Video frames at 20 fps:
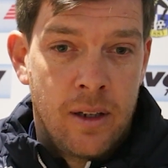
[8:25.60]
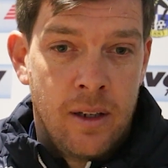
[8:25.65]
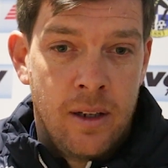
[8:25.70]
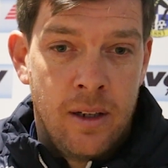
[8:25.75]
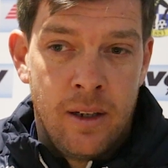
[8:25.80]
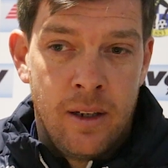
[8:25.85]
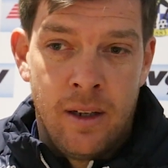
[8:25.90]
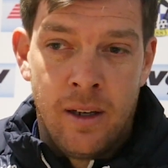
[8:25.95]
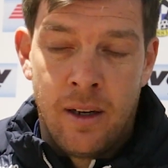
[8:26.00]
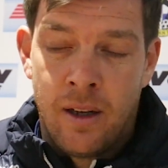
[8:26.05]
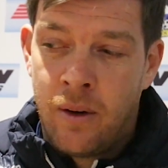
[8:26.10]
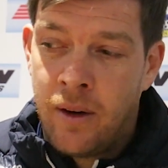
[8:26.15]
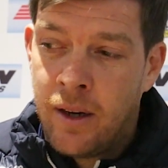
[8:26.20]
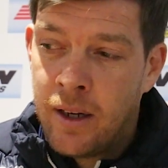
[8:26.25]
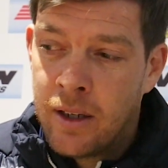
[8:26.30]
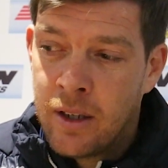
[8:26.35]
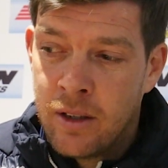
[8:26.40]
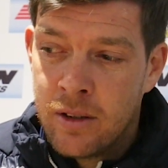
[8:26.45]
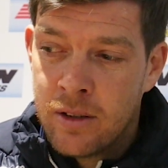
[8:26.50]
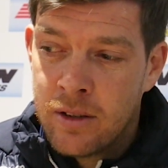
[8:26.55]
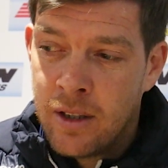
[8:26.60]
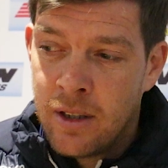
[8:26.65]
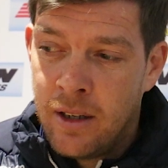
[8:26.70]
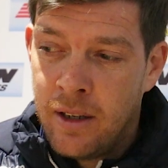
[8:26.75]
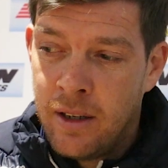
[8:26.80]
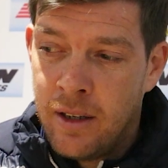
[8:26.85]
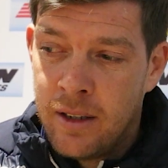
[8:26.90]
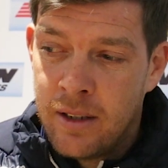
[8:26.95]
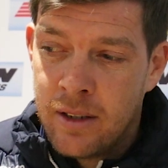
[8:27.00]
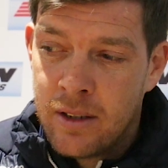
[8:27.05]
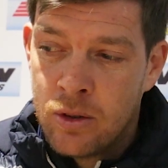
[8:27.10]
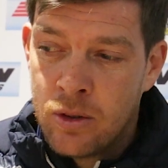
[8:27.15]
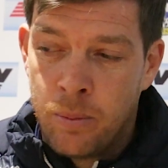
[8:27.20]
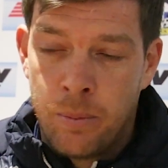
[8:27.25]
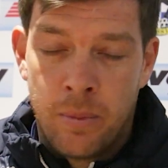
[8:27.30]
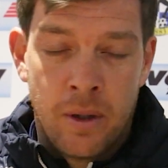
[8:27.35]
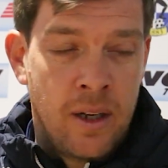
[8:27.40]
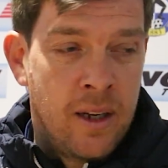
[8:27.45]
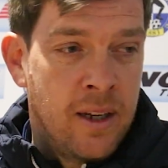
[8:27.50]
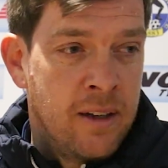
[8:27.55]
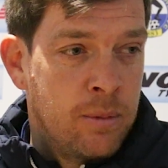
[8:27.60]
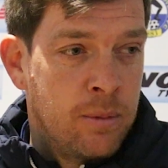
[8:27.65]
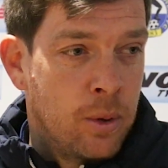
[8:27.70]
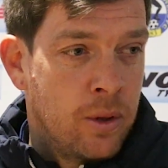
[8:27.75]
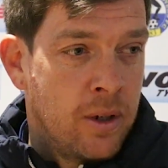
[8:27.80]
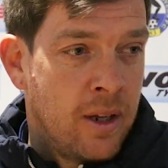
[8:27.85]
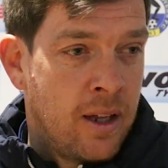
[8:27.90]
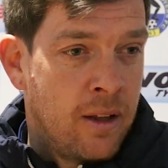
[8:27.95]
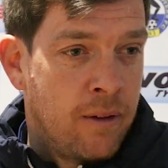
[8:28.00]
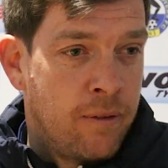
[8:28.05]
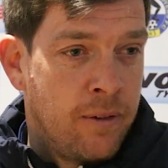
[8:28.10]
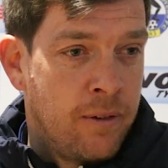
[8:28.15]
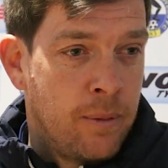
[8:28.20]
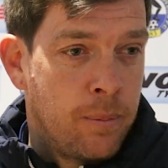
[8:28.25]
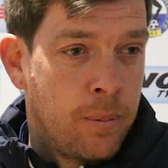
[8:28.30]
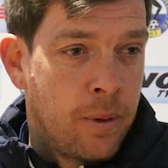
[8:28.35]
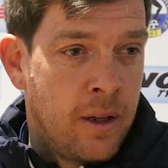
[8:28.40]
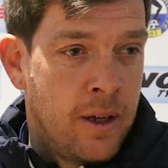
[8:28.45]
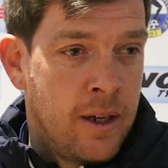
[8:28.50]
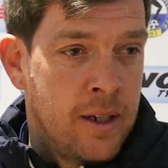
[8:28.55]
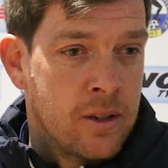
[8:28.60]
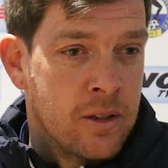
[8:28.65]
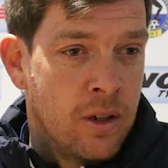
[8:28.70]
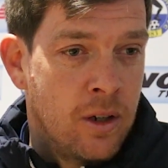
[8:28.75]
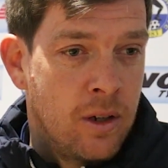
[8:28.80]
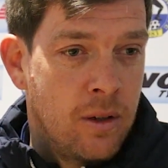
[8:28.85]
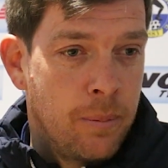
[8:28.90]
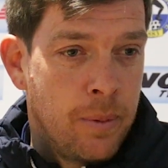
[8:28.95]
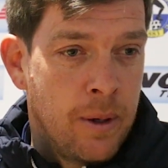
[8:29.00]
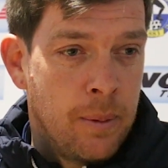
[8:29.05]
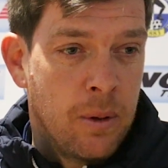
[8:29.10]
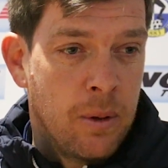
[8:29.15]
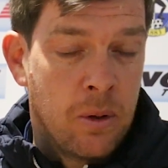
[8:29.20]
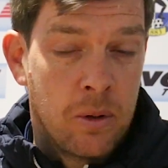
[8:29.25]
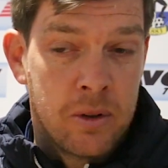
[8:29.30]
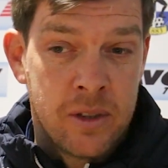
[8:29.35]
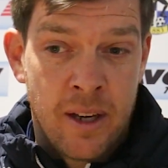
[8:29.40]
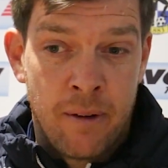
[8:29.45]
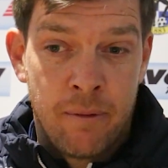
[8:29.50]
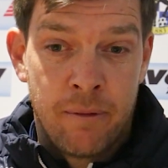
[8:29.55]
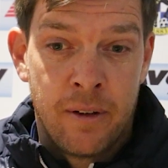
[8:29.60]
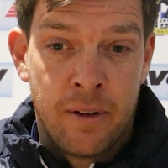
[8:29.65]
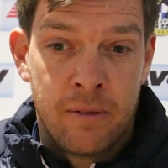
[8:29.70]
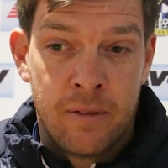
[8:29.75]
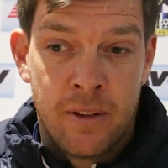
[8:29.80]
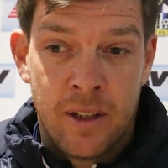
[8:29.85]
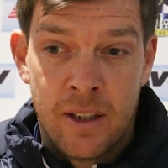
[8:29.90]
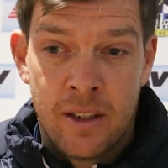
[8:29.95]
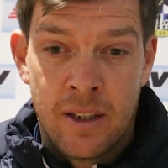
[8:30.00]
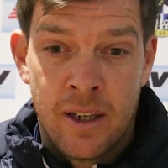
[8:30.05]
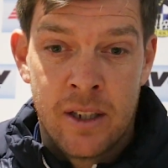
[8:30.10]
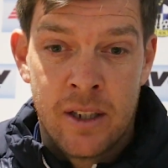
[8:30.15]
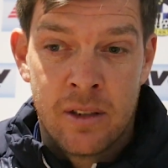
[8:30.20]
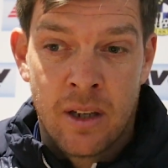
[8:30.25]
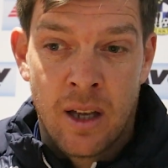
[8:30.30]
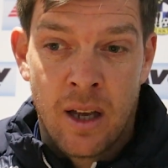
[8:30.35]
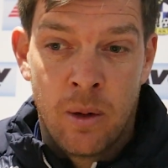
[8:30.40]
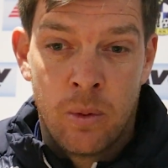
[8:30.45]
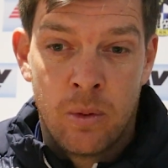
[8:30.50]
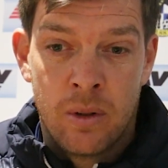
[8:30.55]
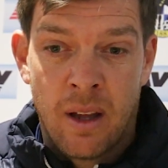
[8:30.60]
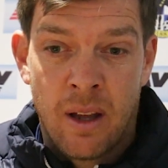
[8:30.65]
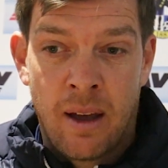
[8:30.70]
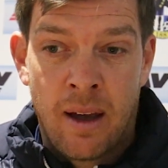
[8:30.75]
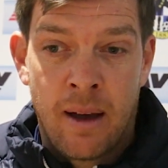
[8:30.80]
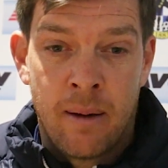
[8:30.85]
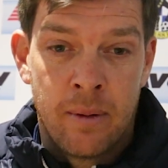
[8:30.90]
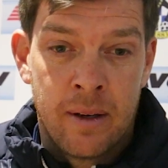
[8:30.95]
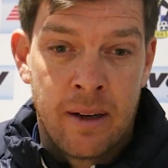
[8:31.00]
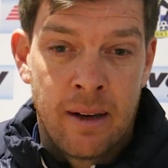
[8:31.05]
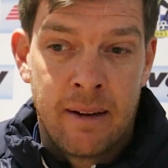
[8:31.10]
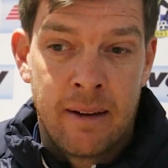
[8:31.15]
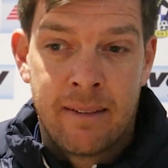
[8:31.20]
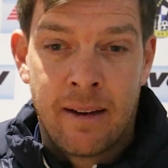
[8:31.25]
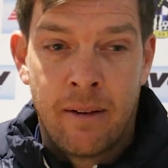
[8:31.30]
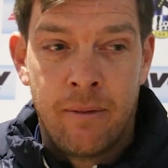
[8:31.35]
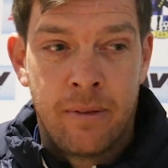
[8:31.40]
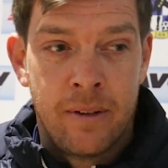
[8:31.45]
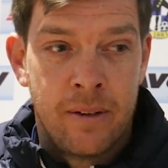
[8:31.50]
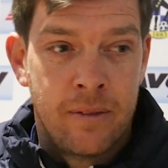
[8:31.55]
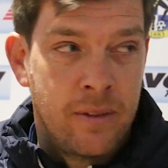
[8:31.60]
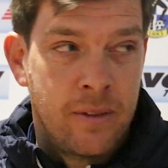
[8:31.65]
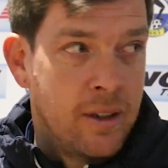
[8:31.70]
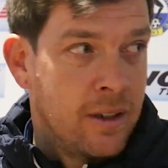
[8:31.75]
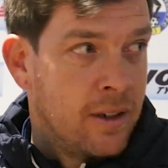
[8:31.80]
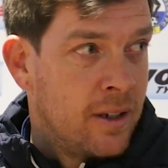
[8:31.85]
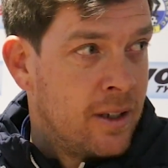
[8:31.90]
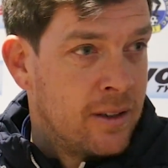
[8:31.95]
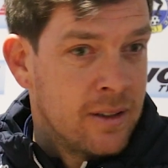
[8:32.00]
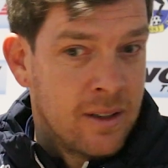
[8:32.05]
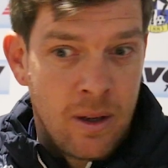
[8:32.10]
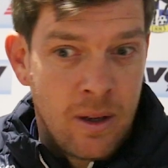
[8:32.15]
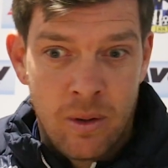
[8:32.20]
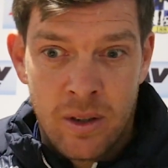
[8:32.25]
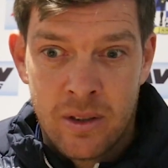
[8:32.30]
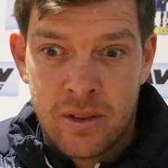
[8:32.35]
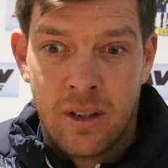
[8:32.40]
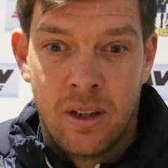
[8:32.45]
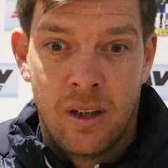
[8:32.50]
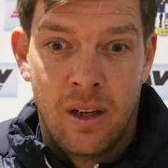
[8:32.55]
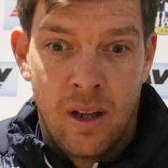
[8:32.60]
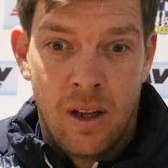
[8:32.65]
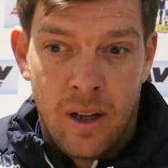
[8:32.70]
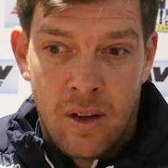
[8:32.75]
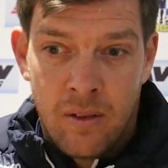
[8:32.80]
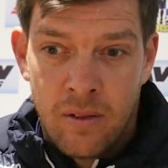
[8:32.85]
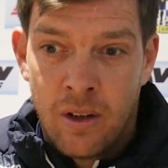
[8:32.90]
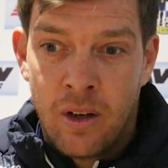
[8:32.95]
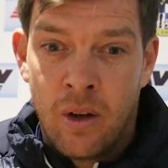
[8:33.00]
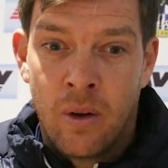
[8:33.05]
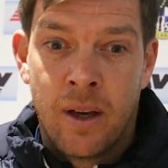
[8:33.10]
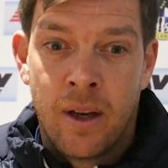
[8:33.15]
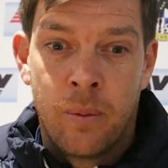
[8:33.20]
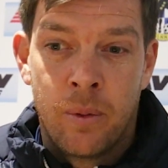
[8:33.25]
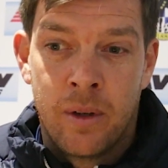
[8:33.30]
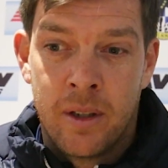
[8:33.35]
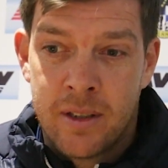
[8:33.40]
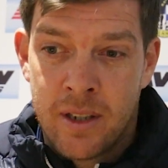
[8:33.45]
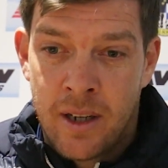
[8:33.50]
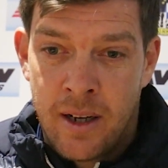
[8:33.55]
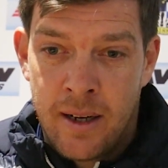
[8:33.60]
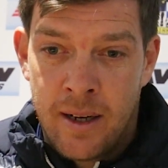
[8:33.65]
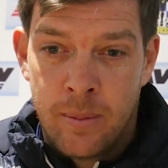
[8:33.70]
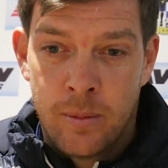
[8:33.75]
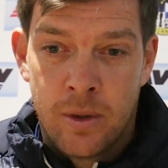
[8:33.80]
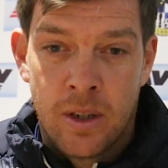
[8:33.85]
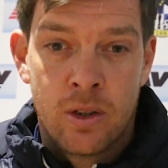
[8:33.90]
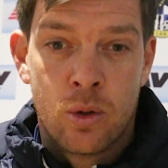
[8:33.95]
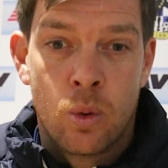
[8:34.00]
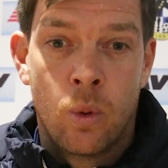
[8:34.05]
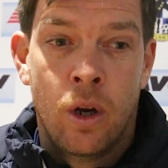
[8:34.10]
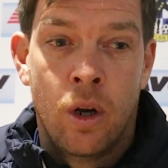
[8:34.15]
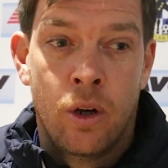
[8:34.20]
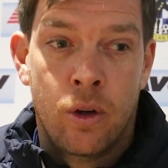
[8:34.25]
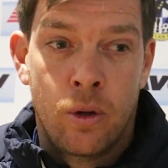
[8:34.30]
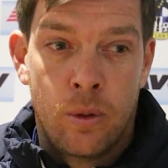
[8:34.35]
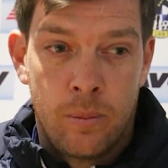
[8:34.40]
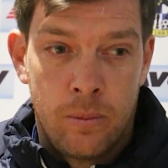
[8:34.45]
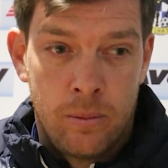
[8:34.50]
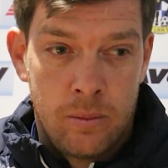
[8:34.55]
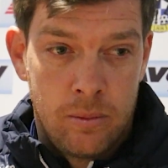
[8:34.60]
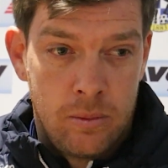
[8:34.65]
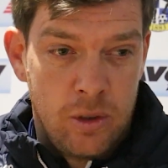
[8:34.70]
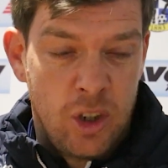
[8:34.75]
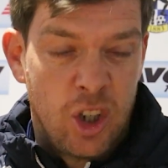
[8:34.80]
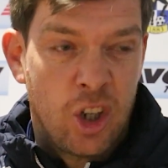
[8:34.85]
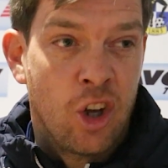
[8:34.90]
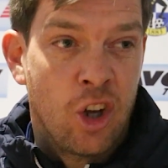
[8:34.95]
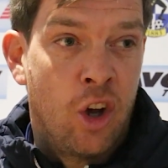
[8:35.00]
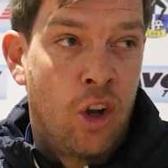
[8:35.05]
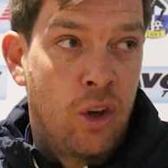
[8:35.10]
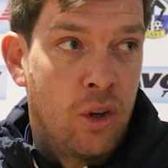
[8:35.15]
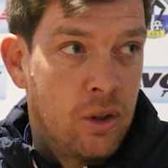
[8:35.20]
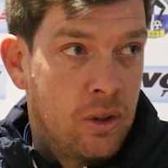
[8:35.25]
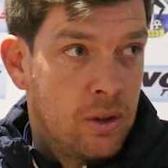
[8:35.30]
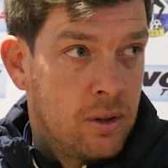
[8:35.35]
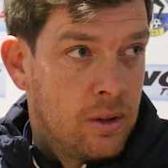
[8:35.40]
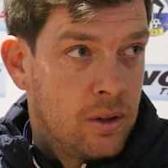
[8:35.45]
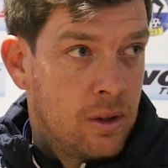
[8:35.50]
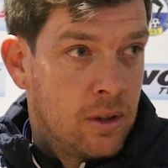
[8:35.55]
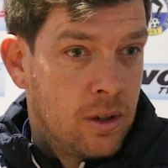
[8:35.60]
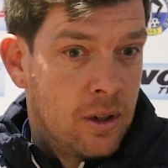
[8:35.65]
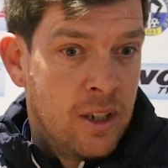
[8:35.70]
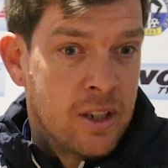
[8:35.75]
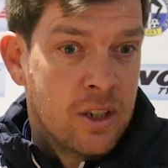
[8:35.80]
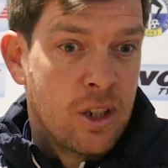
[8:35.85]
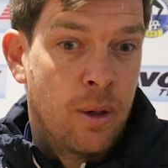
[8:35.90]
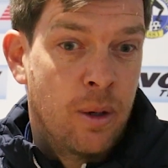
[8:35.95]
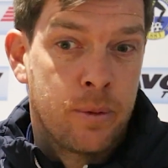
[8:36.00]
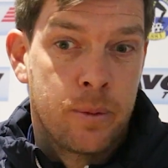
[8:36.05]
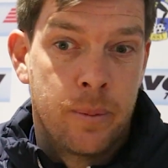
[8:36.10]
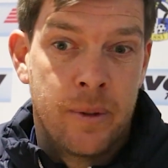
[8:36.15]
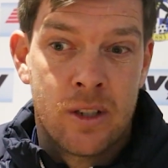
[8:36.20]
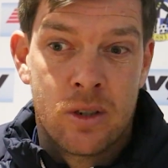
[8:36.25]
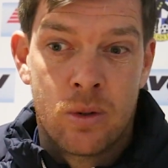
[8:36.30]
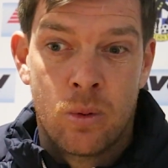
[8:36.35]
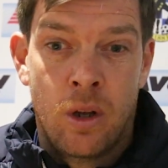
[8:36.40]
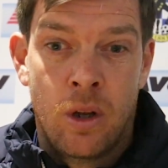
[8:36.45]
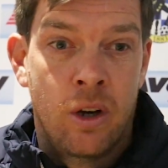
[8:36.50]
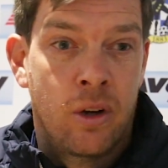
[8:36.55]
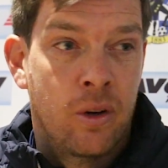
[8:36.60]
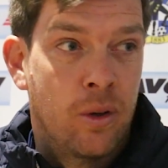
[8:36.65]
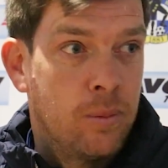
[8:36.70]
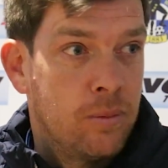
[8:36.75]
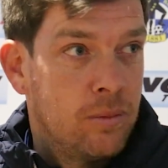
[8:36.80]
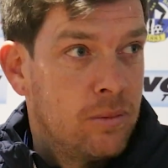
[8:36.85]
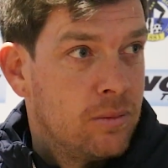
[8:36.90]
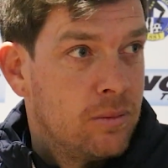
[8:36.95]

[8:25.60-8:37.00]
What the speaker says: You know, I can't tell you, it's unbelievable now the fit players are. People go 10, 15 years ago, we did it 10, 15 years ago. Listen, you don't get with the times, you're swallowed up, you're gone. This club's been swallowed up